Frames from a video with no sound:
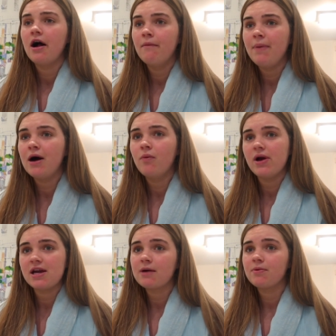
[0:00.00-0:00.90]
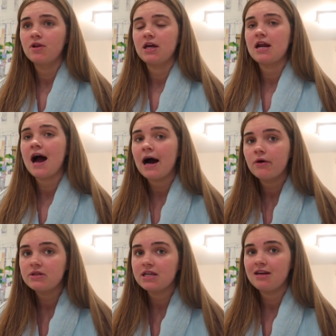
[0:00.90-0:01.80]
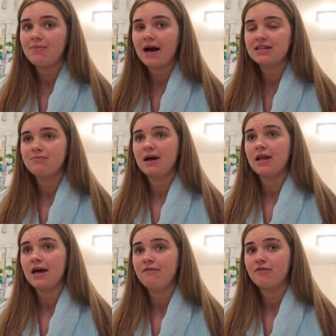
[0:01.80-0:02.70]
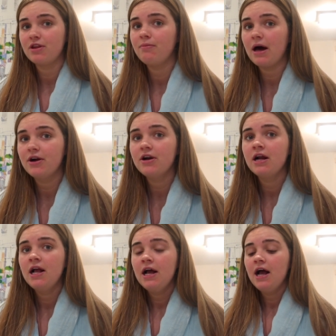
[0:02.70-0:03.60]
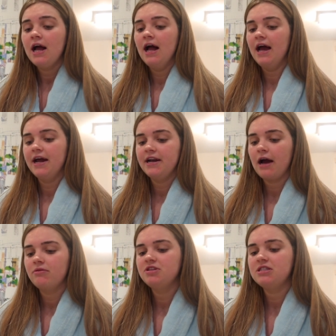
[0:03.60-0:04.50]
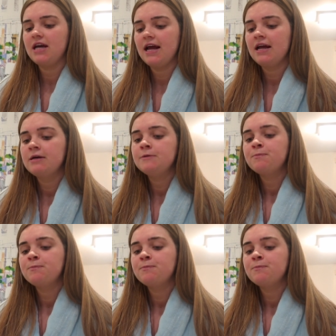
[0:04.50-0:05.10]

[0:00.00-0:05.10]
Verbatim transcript: about waking up early and how it's impacted my life for the better and i would just say